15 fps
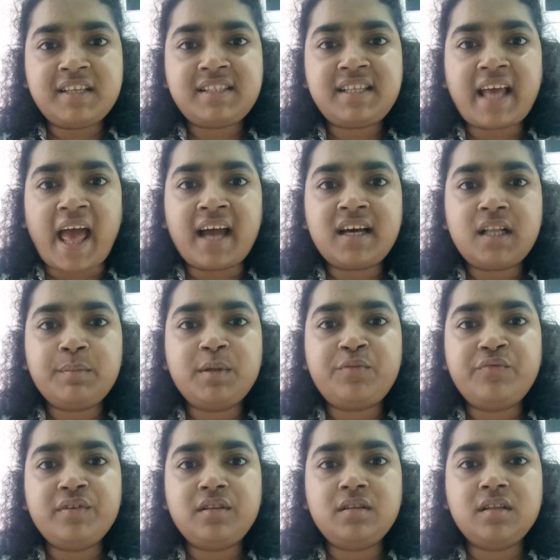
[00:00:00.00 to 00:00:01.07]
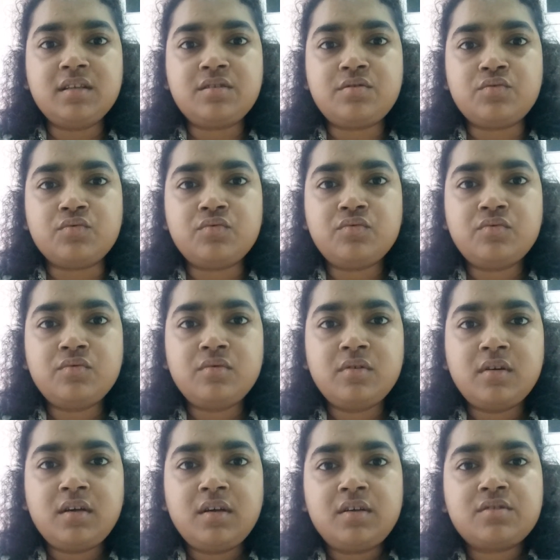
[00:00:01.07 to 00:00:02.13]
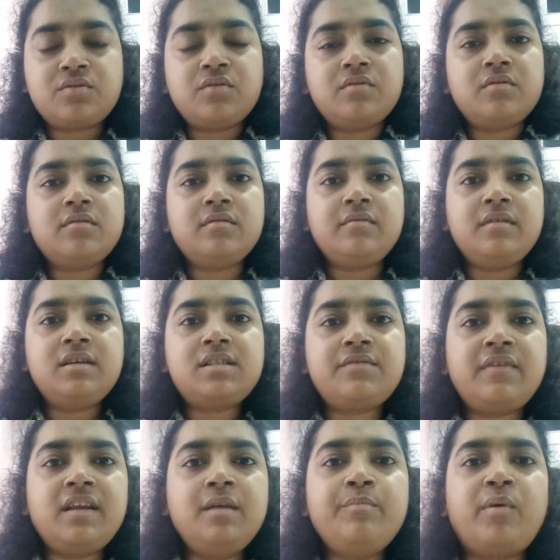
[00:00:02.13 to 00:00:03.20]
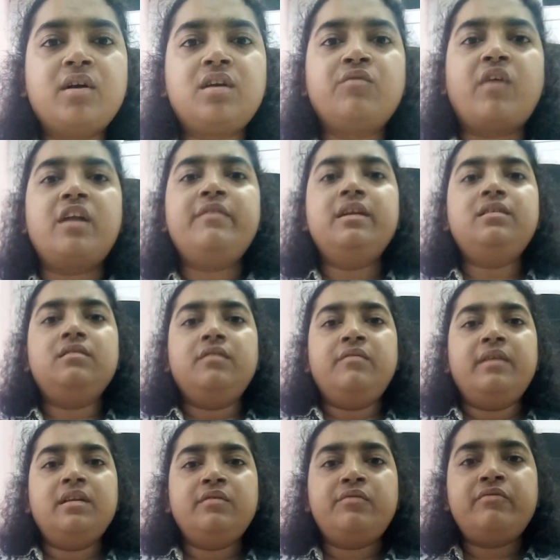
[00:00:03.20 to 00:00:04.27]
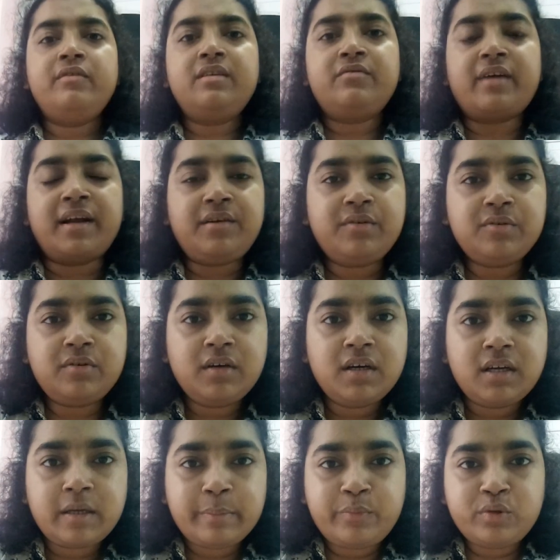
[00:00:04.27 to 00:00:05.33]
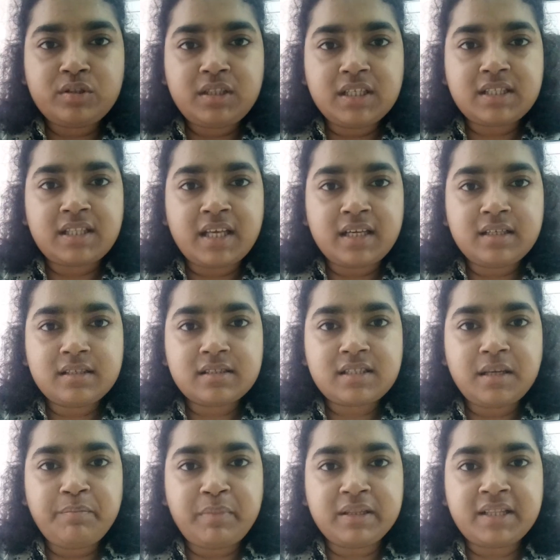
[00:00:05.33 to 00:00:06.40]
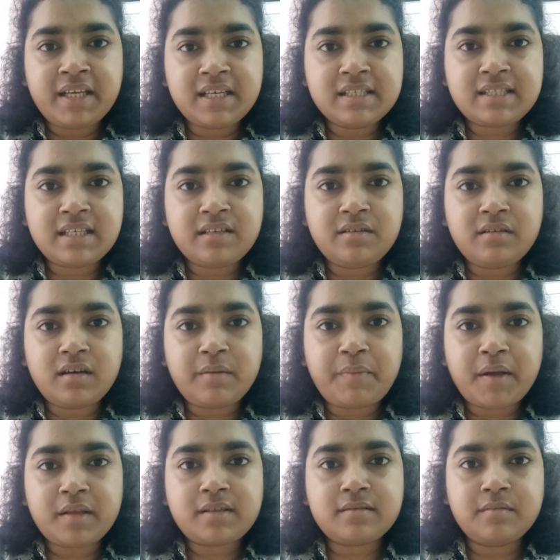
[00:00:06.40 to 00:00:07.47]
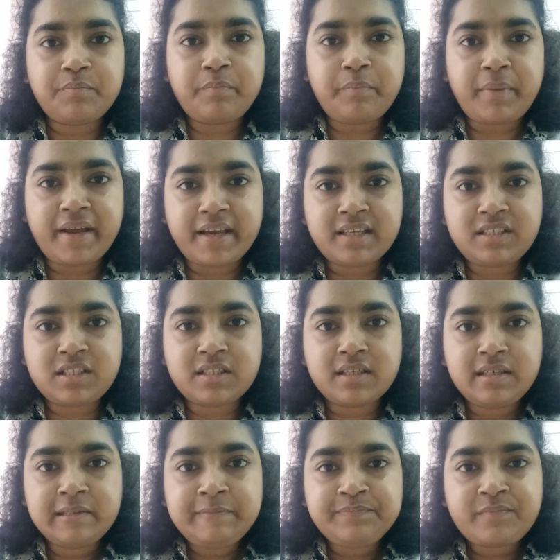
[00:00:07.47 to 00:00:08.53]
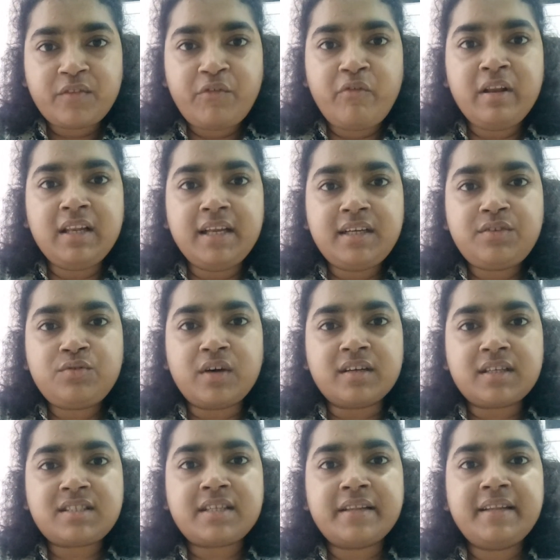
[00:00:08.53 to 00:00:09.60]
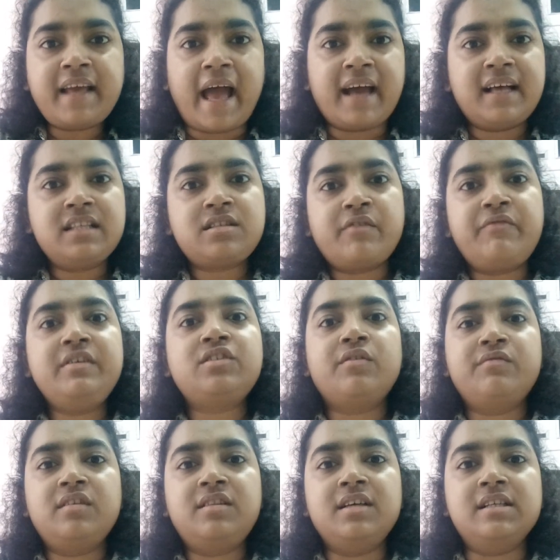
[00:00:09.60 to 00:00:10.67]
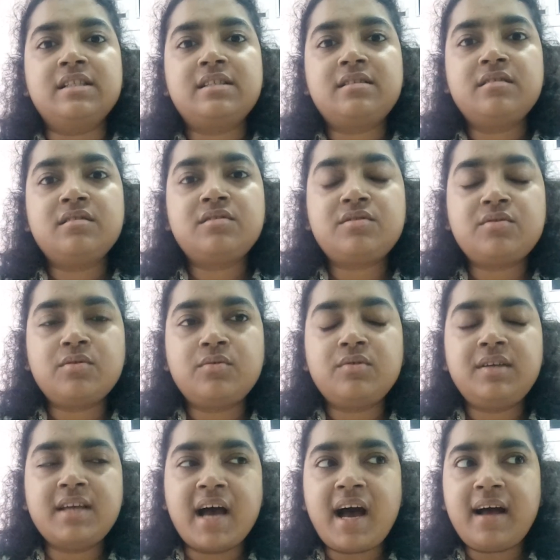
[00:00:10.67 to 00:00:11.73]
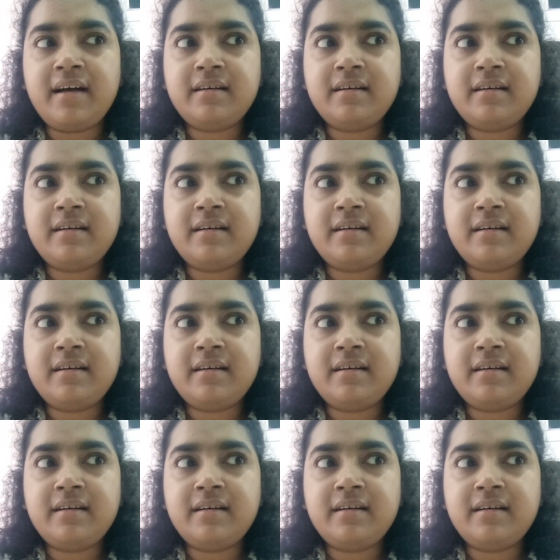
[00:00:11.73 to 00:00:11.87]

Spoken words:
is the angle between these two? So it's very important. While we even if we try to put these simple things in a page, we will need to understand the angles of each of the things. So yeah,